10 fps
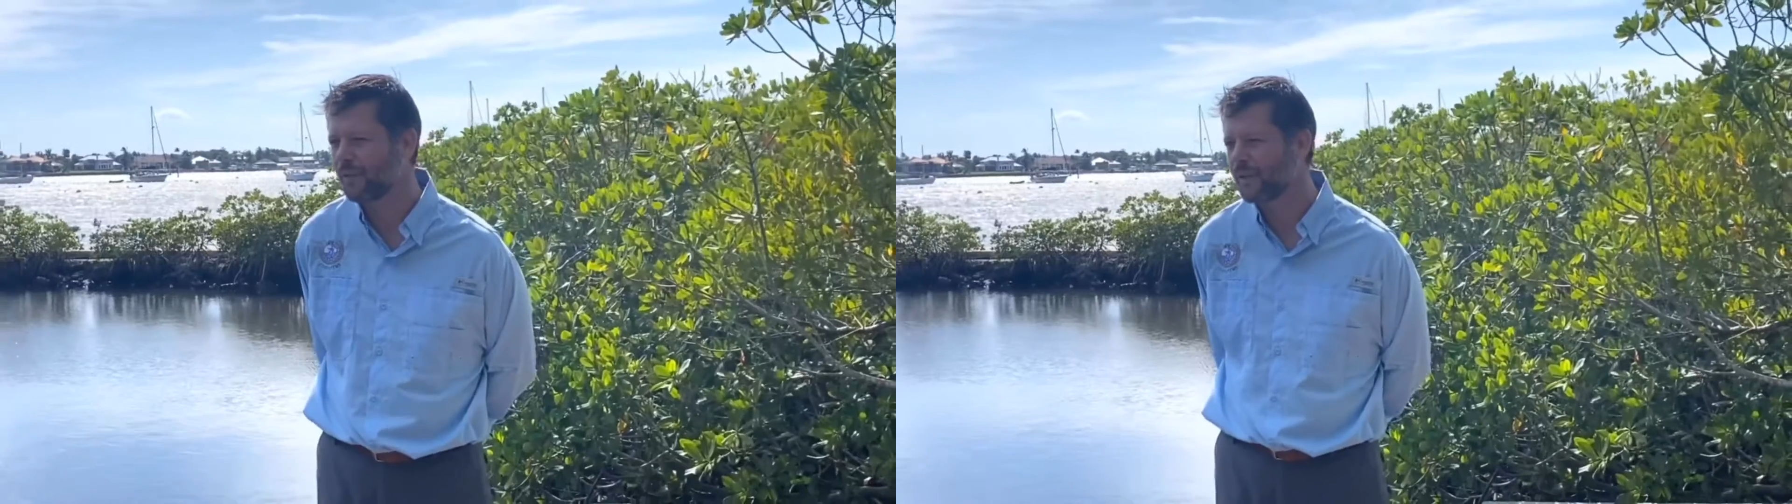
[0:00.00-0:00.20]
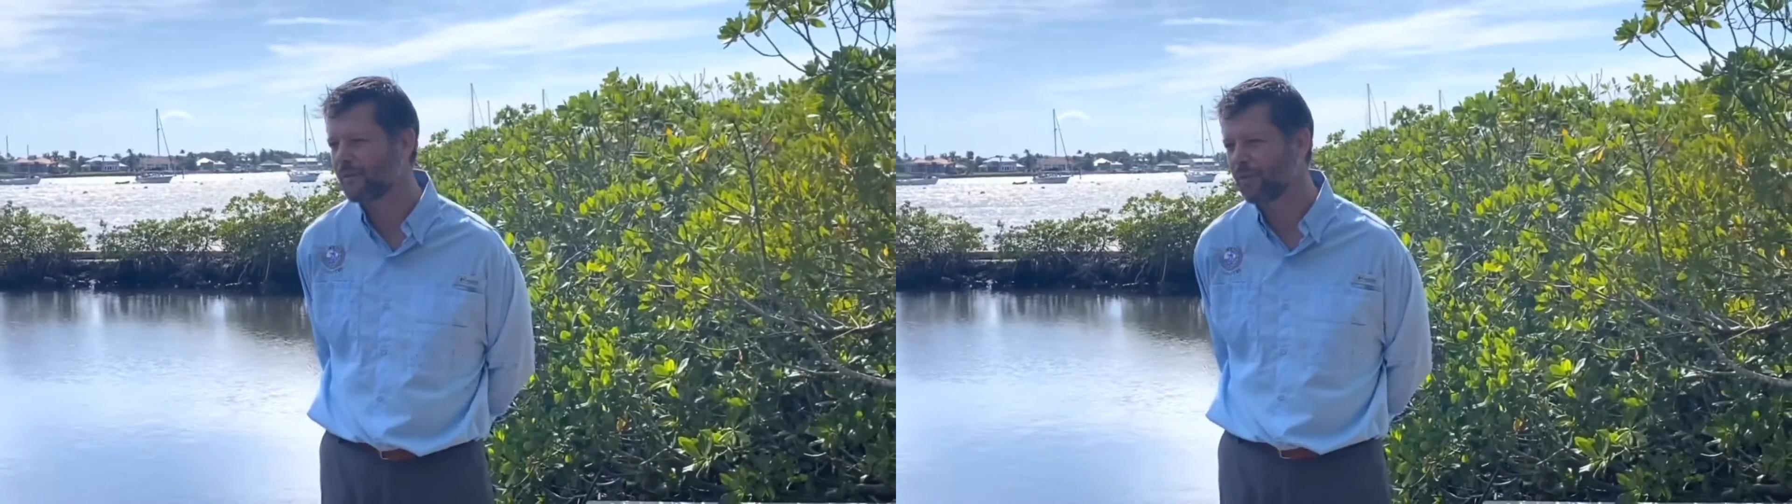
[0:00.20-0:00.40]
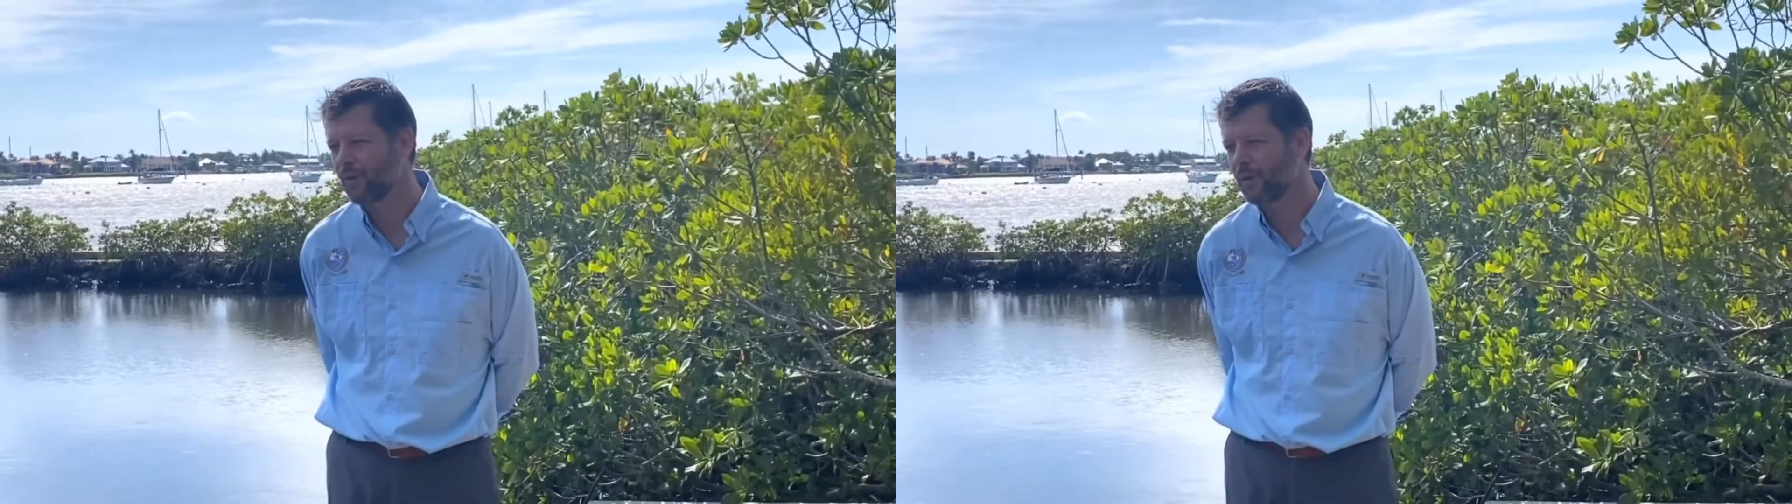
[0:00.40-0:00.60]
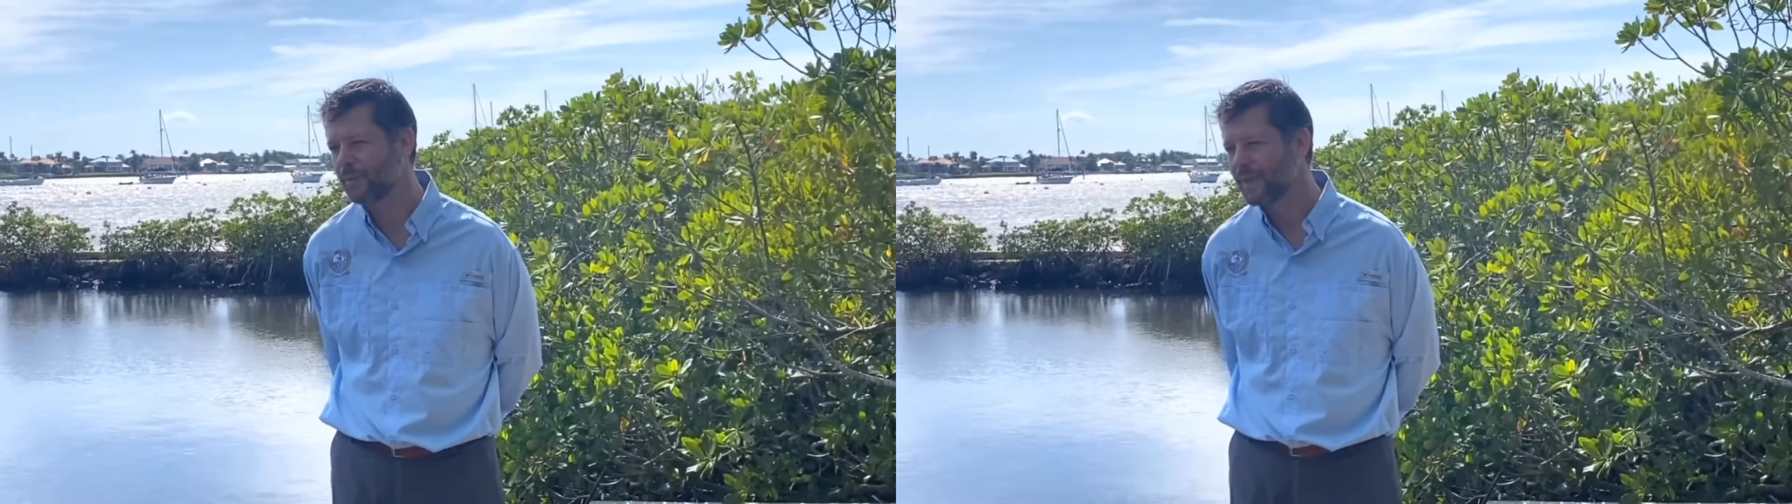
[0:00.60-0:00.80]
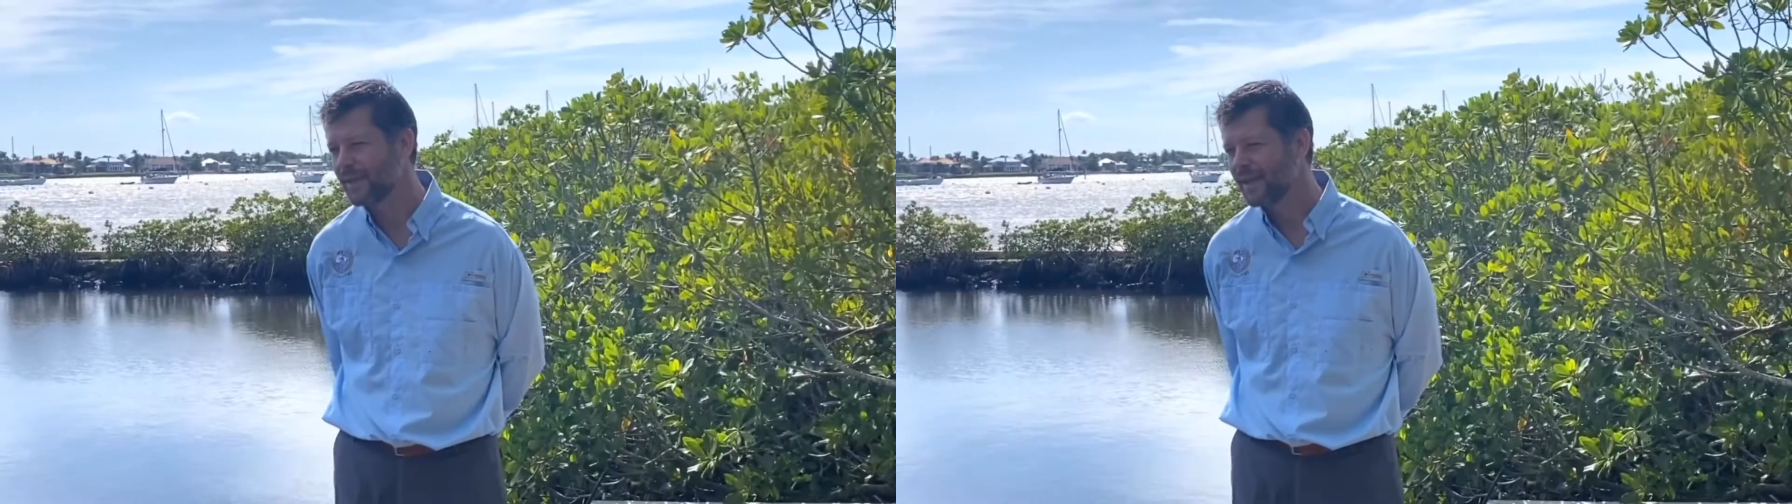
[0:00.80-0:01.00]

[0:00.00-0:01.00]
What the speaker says: fully informed